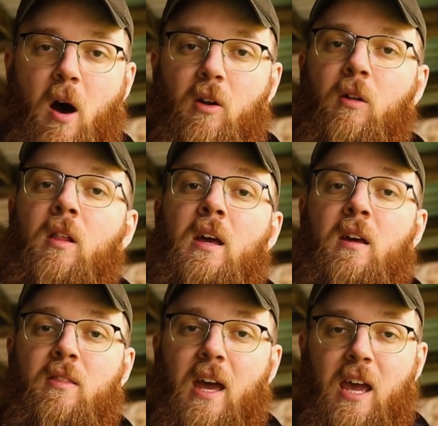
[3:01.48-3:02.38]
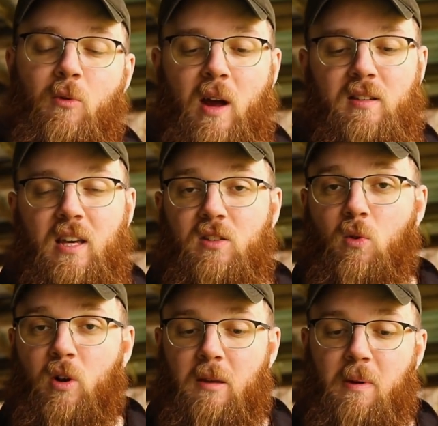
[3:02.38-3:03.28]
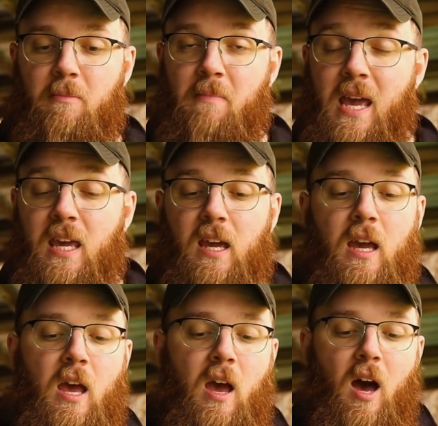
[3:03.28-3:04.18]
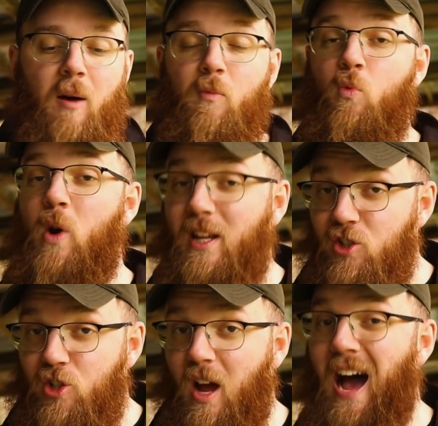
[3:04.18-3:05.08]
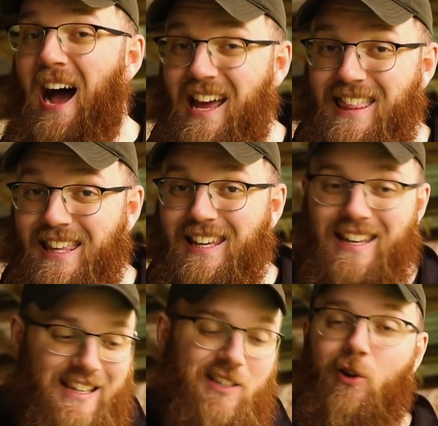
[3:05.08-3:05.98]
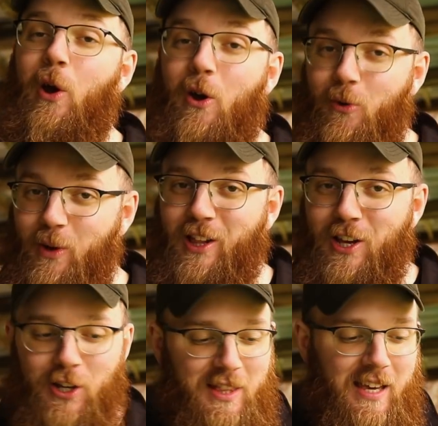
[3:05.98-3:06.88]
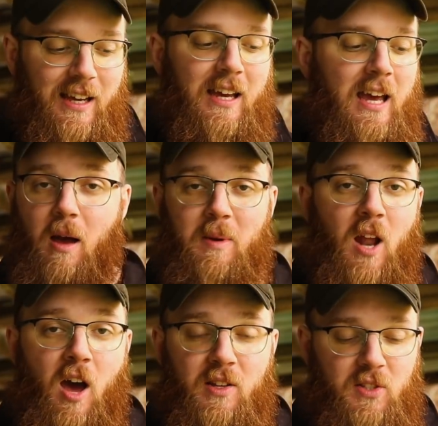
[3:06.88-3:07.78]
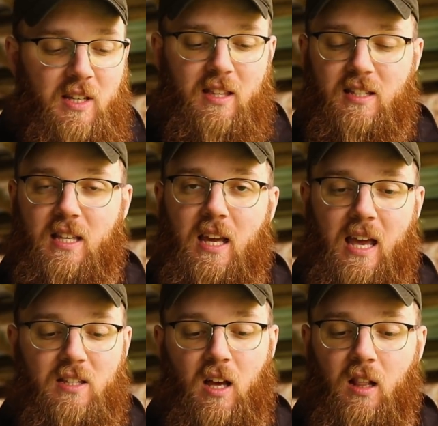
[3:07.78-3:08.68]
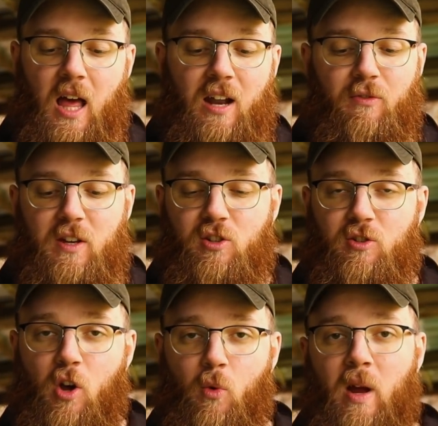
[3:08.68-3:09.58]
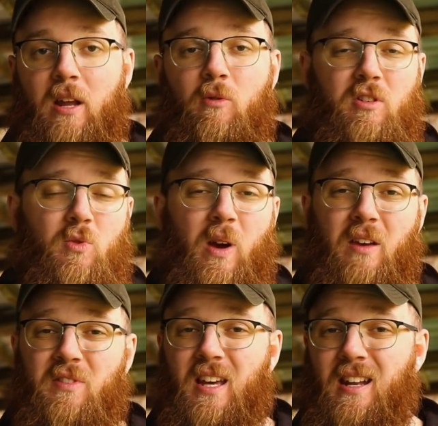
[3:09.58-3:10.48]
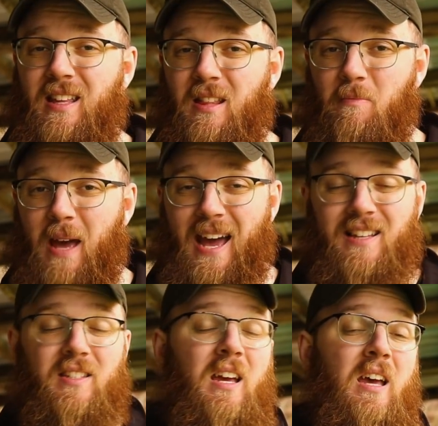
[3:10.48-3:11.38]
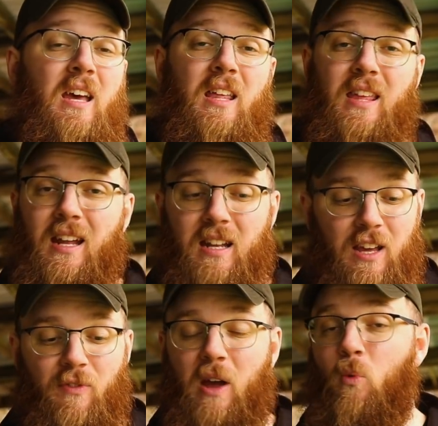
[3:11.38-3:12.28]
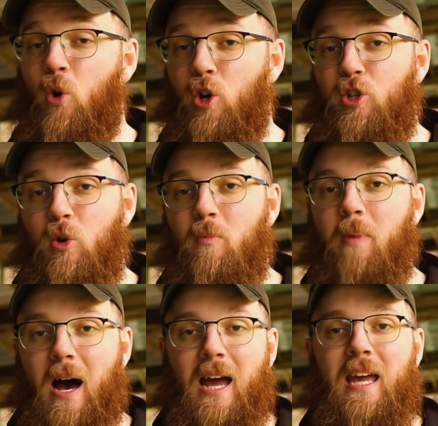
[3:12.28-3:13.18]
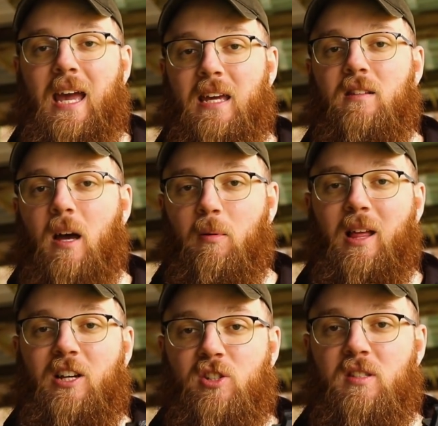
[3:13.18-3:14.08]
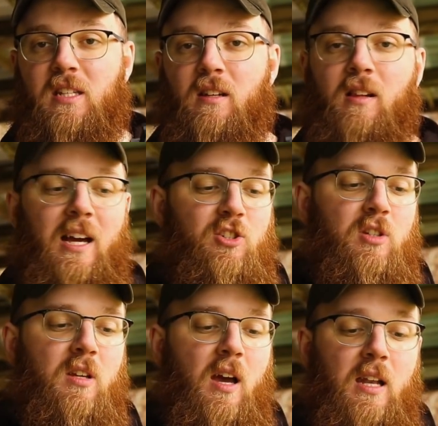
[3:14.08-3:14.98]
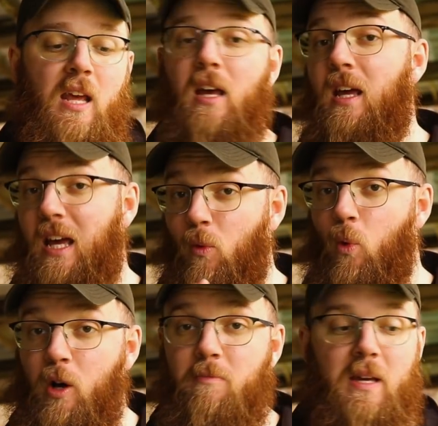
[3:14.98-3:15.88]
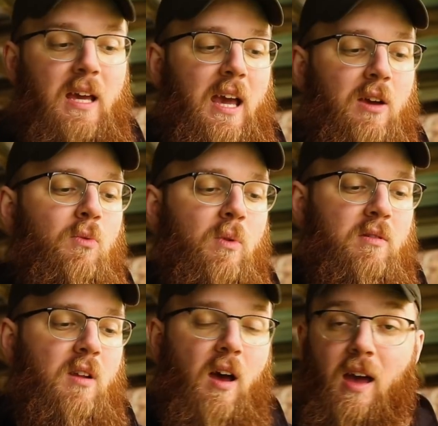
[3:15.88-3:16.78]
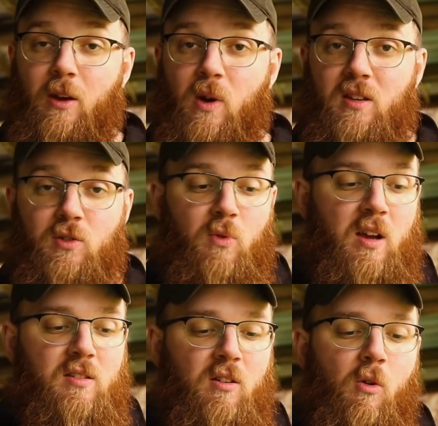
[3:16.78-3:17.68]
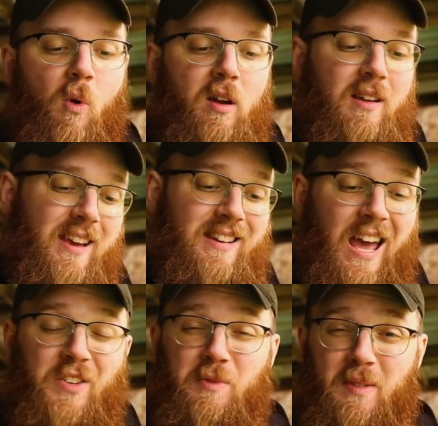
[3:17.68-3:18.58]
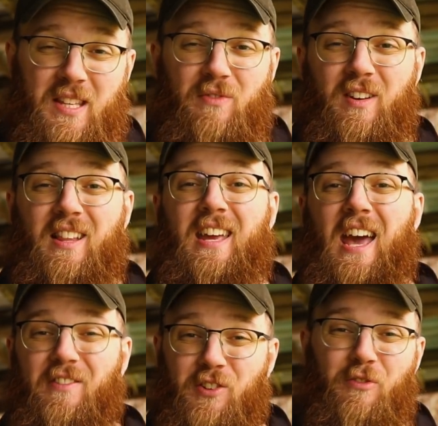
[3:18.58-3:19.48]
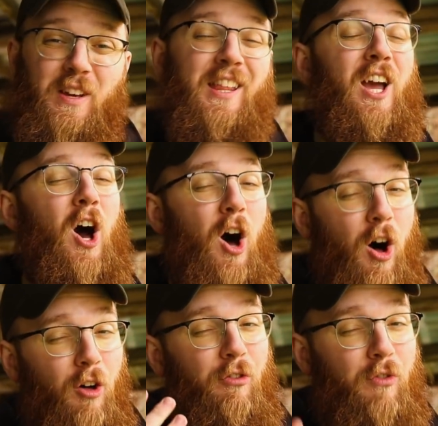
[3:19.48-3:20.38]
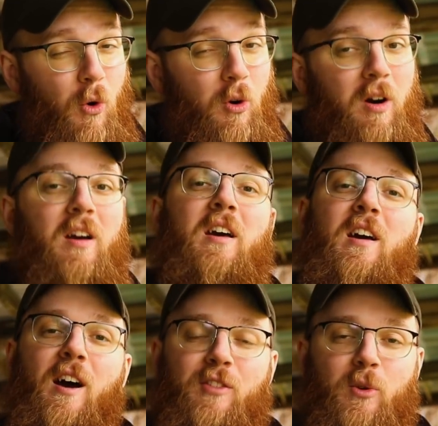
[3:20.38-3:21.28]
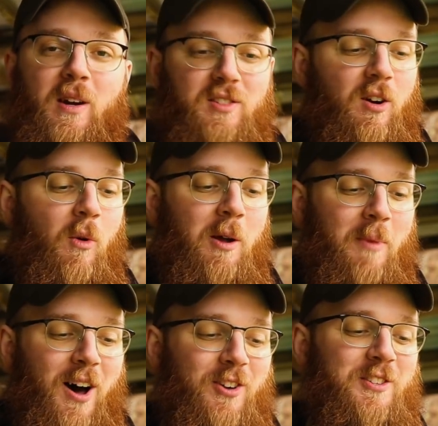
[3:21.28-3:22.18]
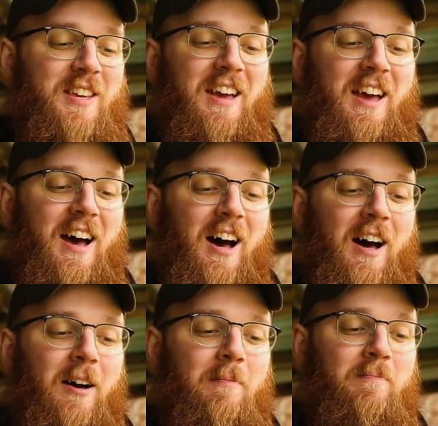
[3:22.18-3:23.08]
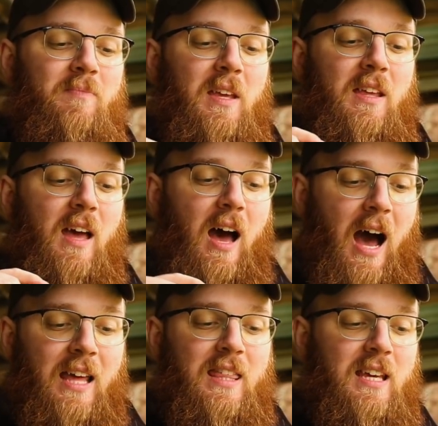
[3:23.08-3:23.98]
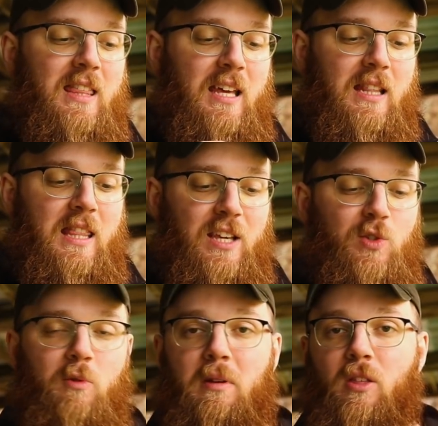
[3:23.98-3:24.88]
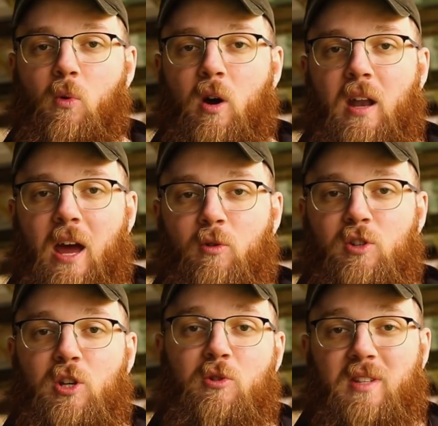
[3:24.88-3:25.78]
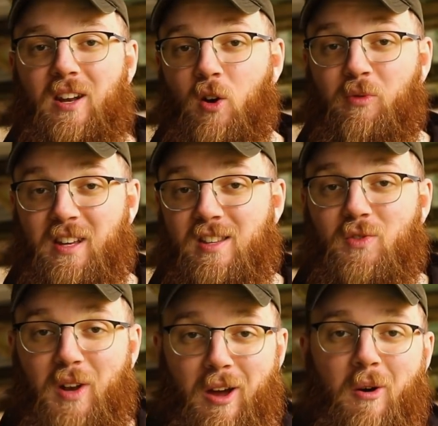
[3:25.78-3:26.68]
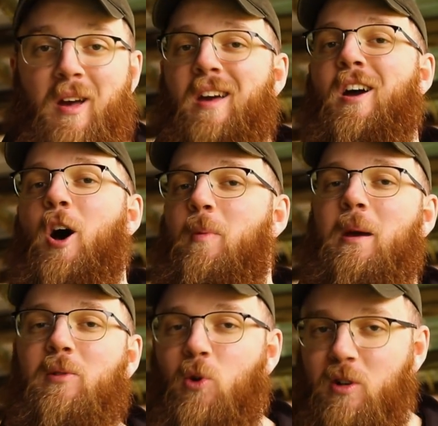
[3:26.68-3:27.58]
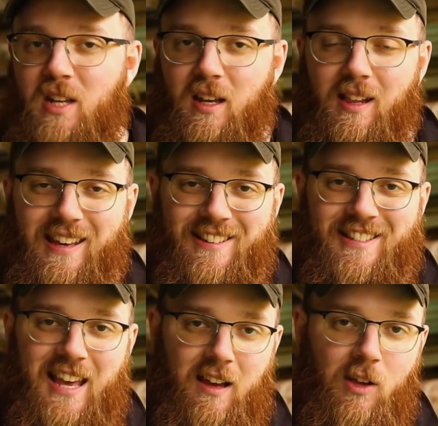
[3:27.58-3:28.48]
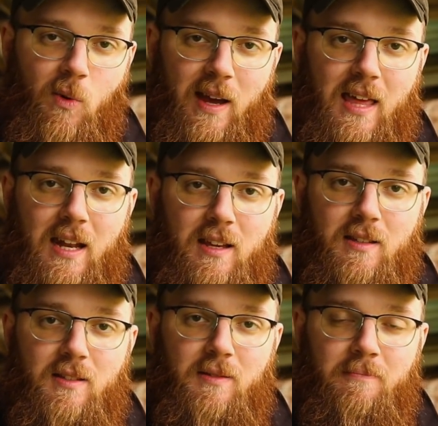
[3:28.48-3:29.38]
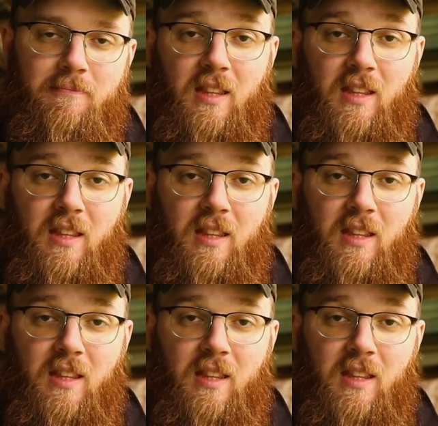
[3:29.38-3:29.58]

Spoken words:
model that AREX has already been making, which I think is a really good thing. I mean, honestly, this thing has a lot of features already, which is why I've said in the past that if I were to buy a double action, single action gun, it would be a AREX Rex-01. And now specifically, after feeling all 4 of the Rex-01 models, I think that this would be the one I would choose, and hopefully in this video I'll be able to articulate exactly why that is.